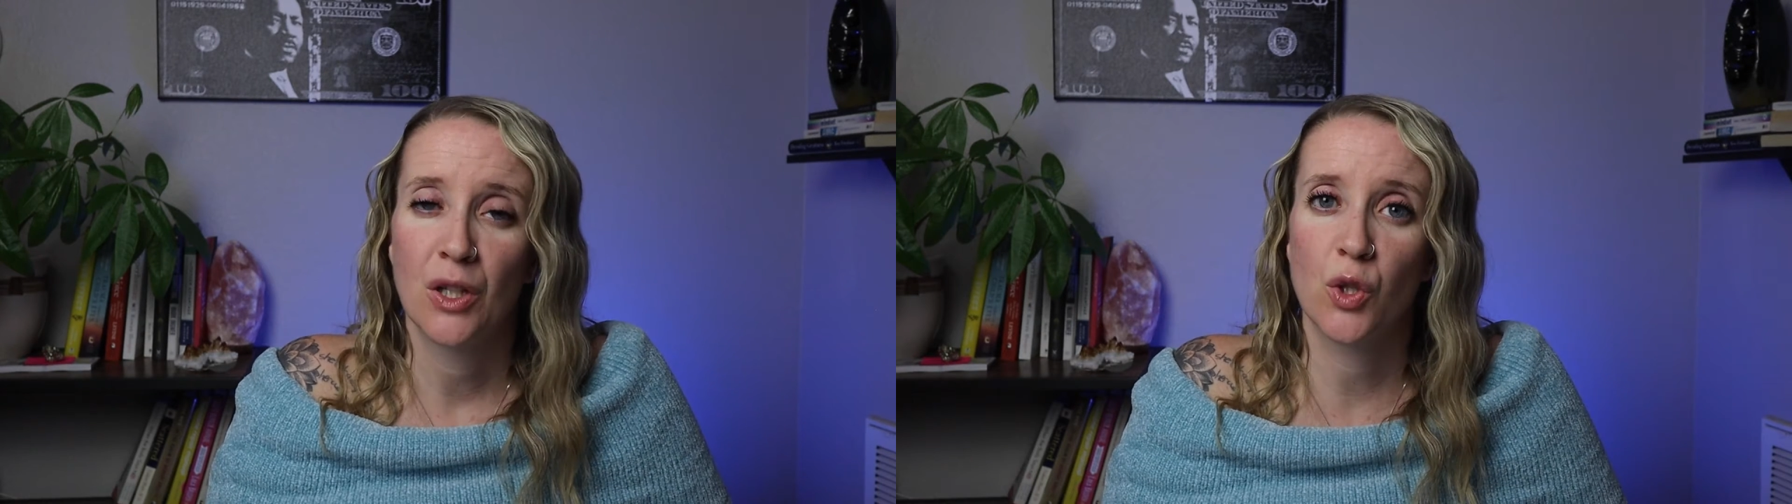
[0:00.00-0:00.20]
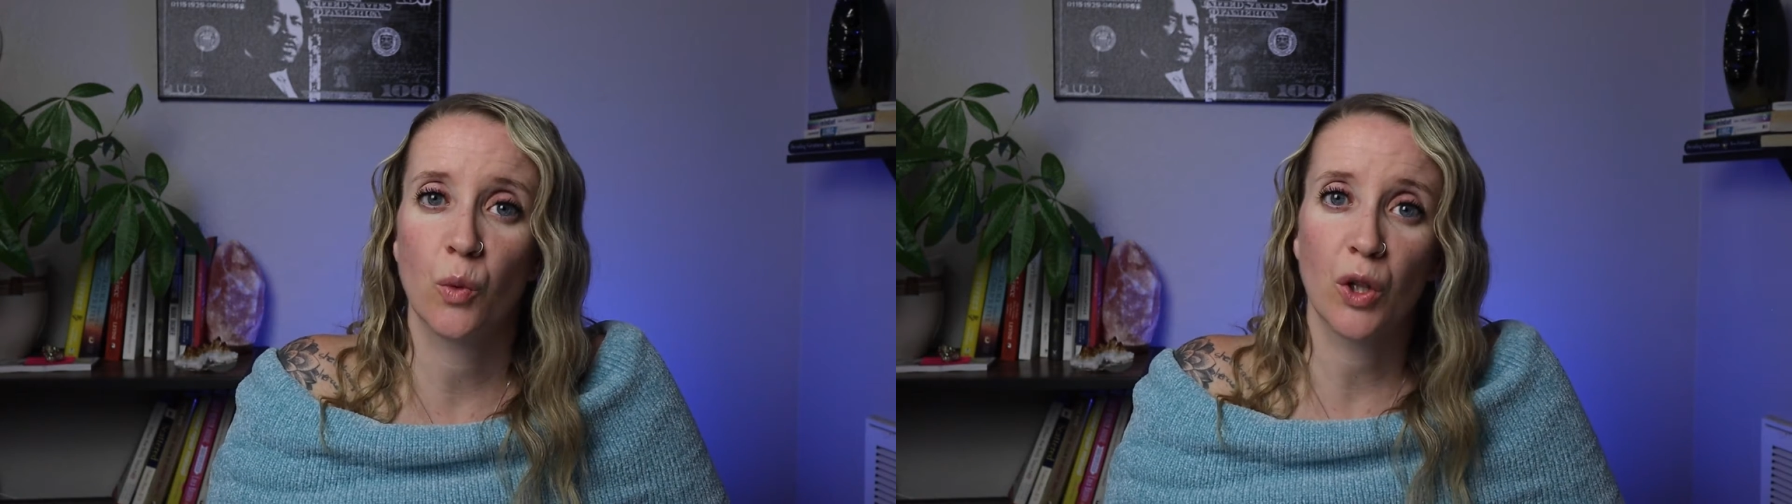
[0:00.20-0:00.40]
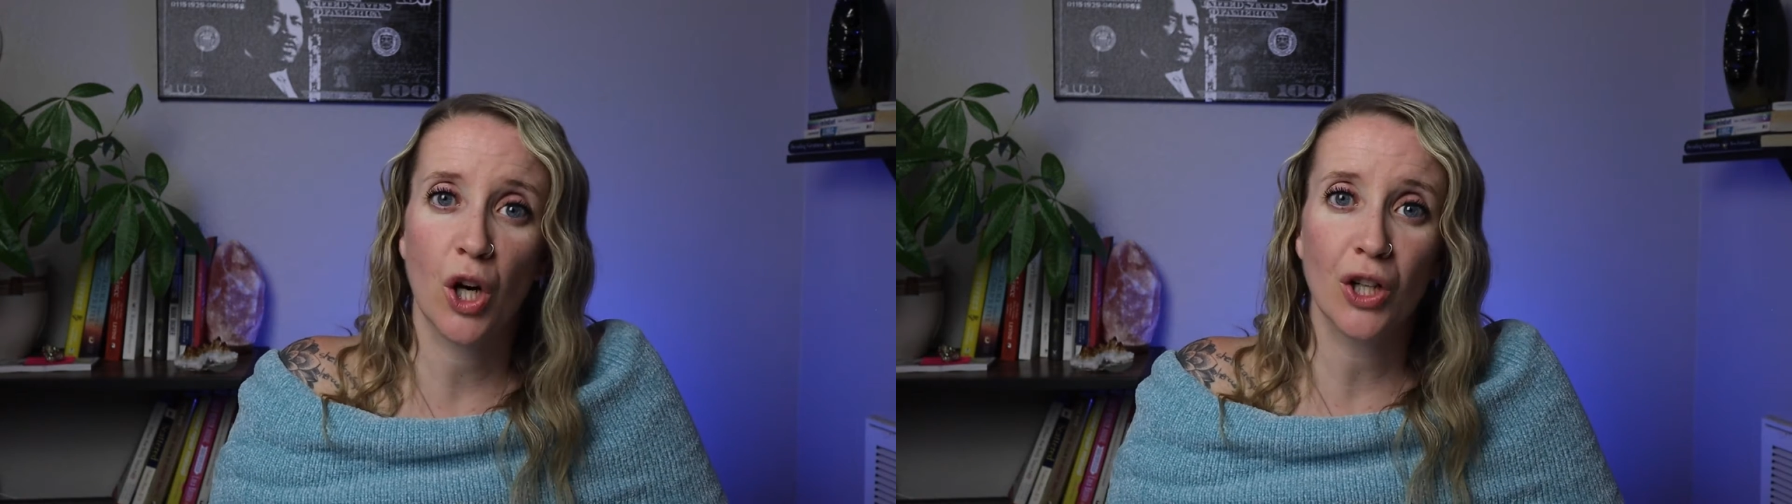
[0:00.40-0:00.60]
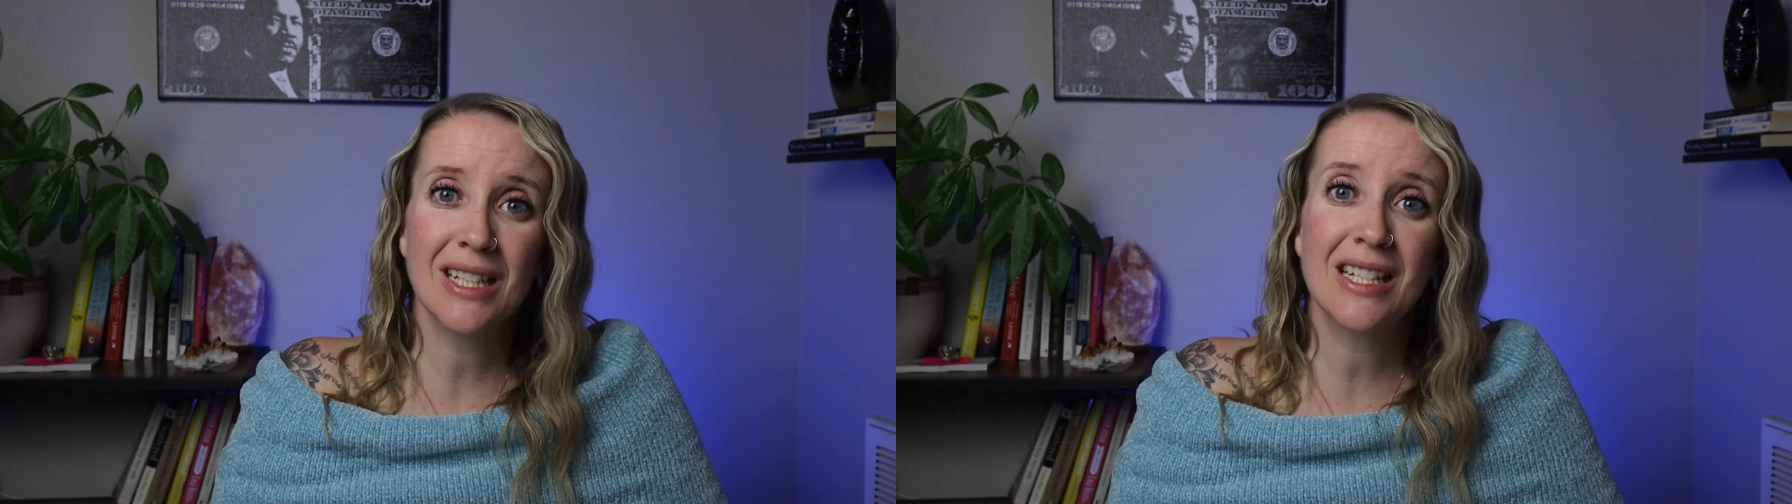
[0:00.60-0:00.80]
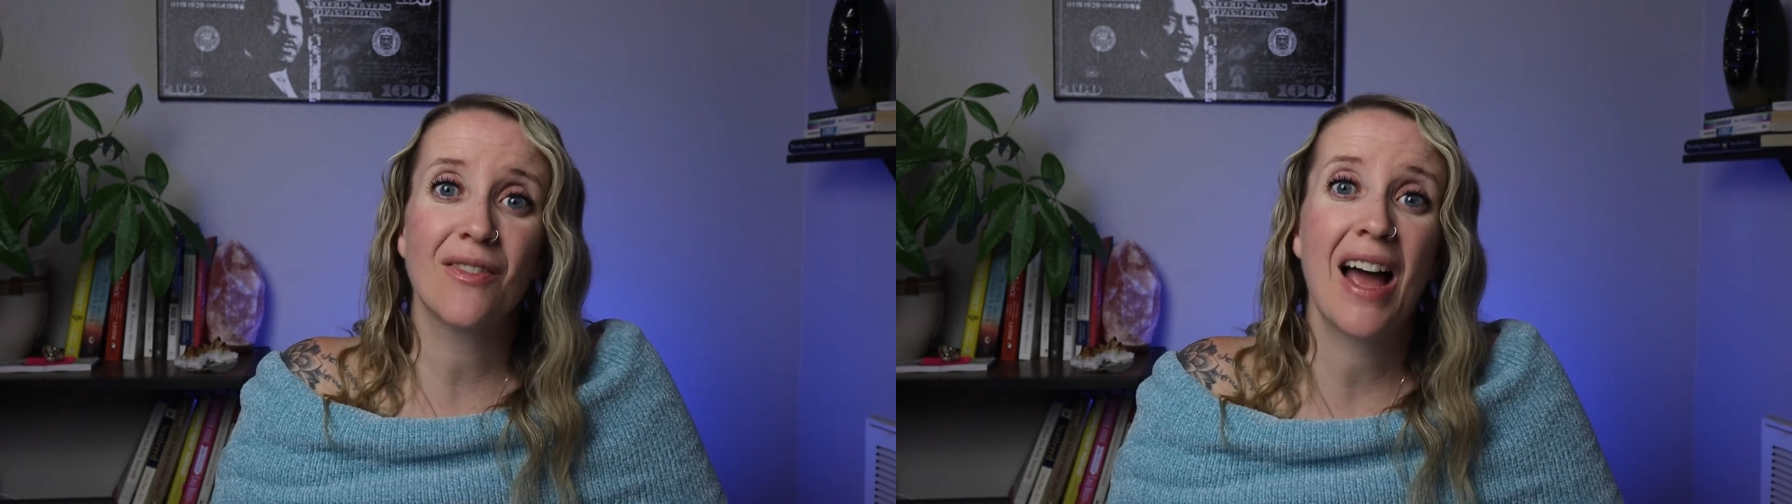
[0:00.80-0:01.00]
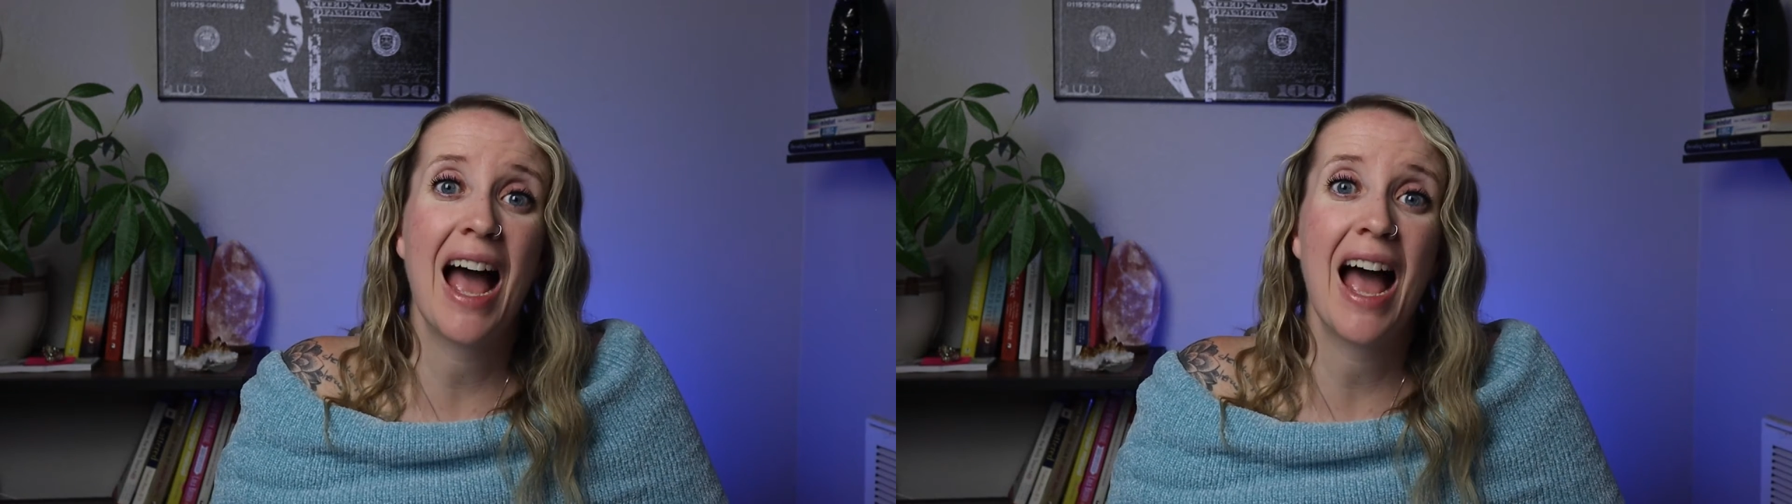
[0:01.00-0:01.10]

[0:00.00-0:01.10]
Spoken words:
So regardless of